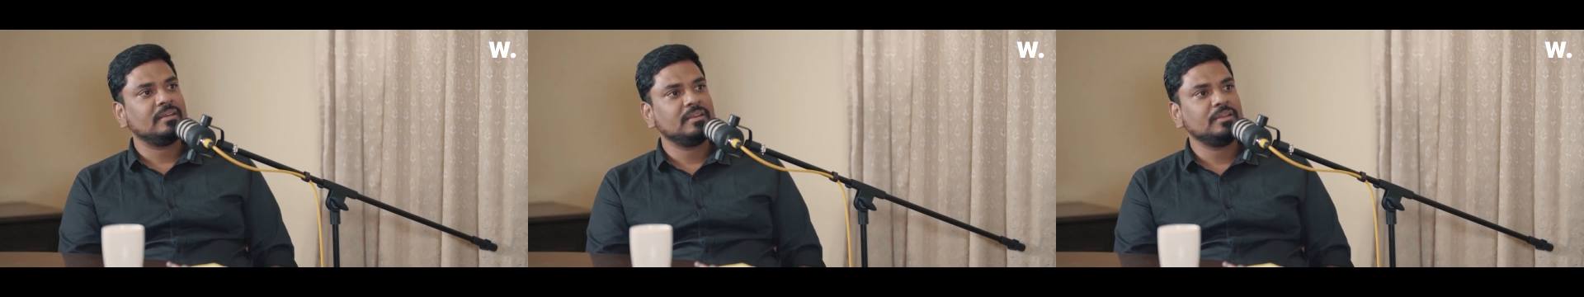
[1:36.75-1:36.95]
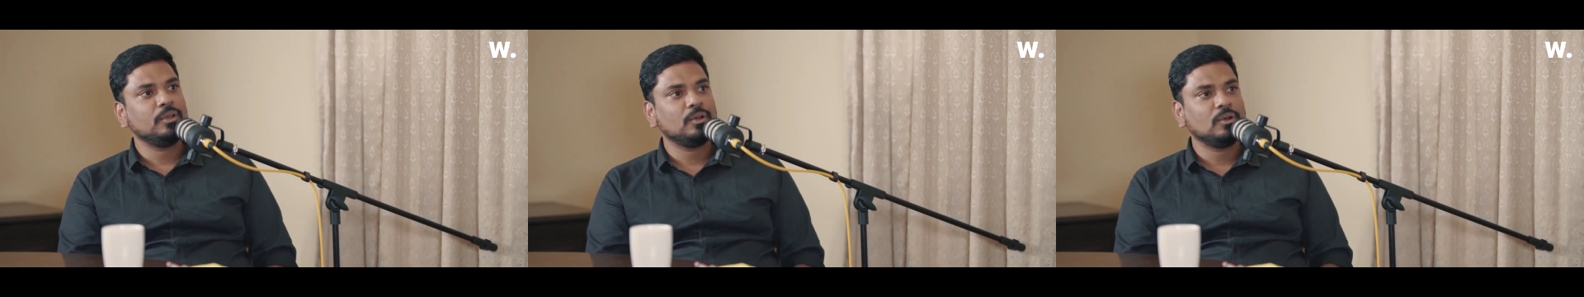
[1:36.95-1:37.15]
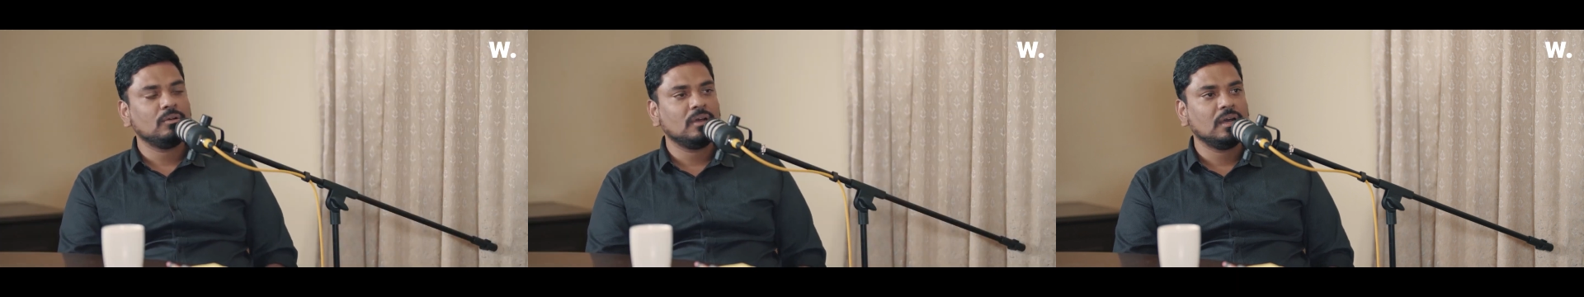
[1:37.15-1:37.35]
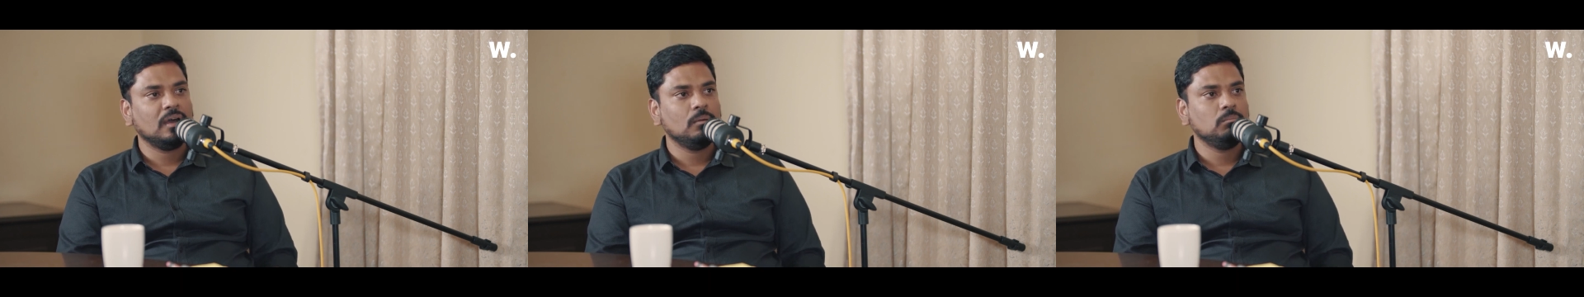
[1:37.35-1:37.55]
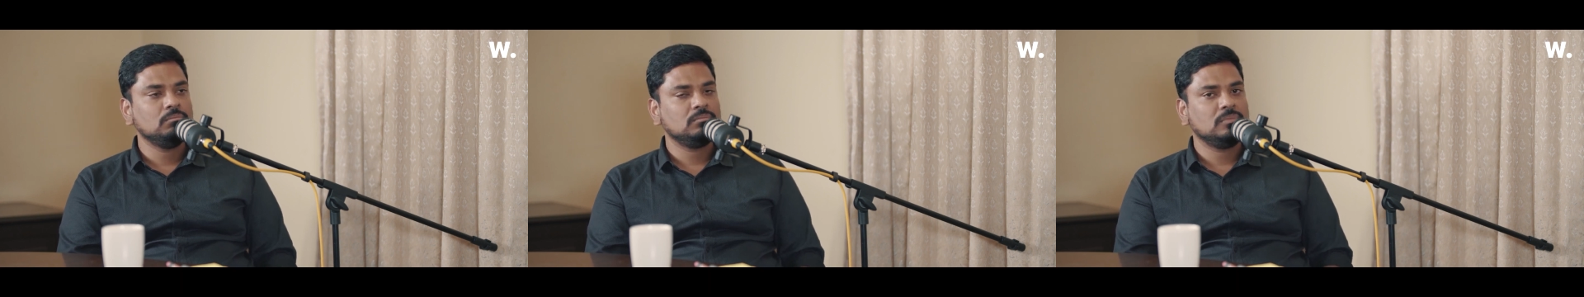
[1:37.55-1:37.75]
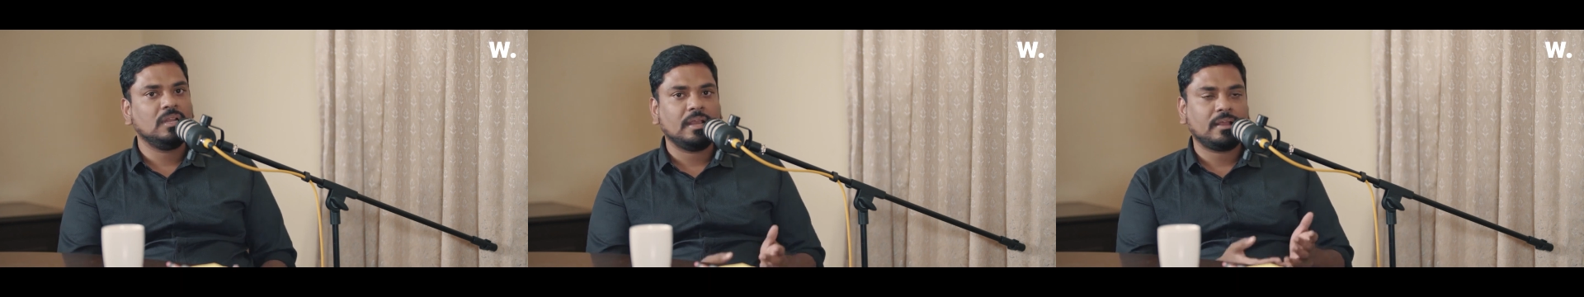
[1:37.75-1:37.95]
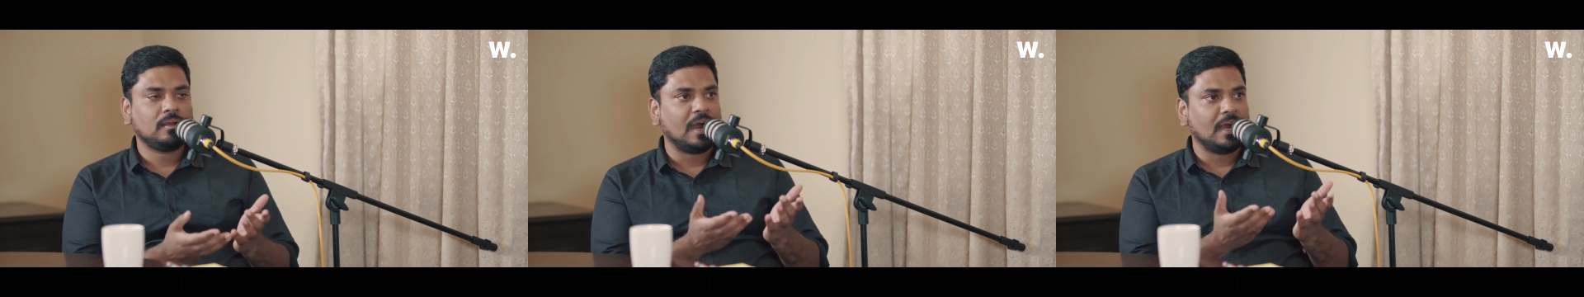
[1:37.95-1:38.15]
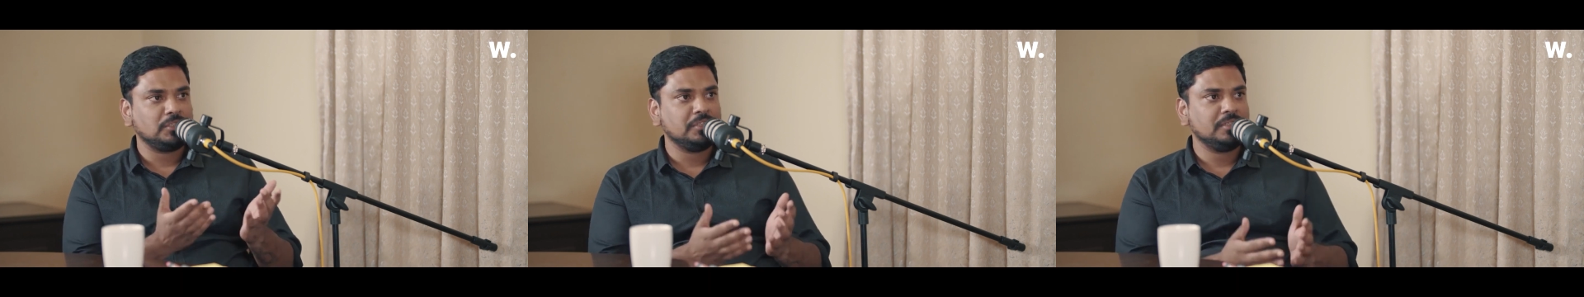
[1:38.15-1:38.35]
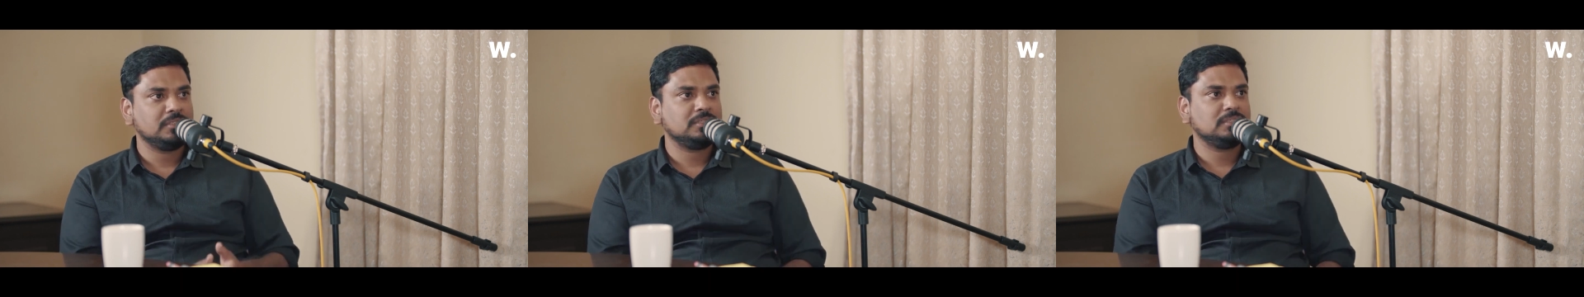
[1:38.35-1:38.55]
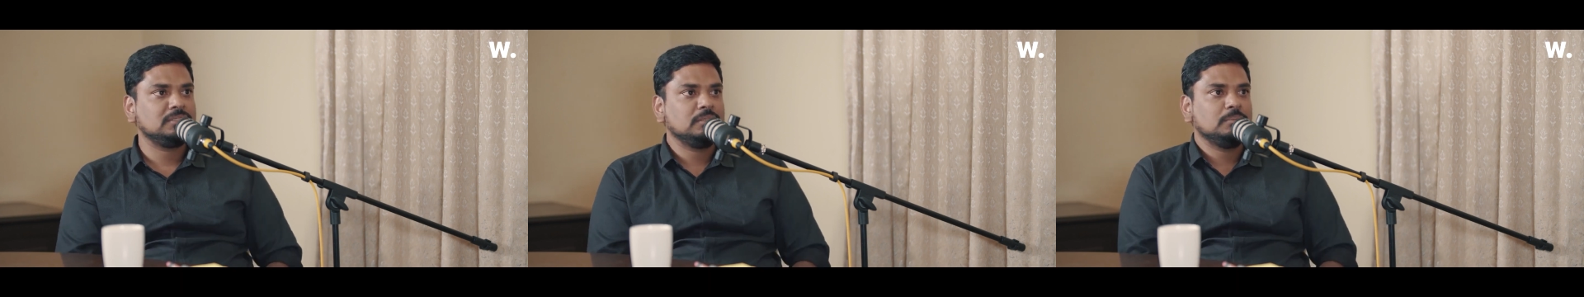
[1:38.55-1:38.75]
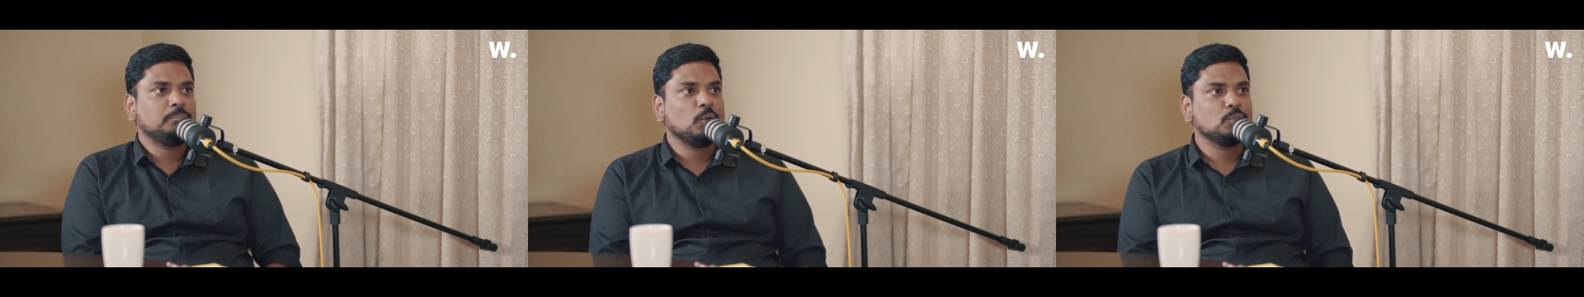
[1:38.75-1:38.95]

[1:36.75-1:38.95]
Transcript: you know, like Ashish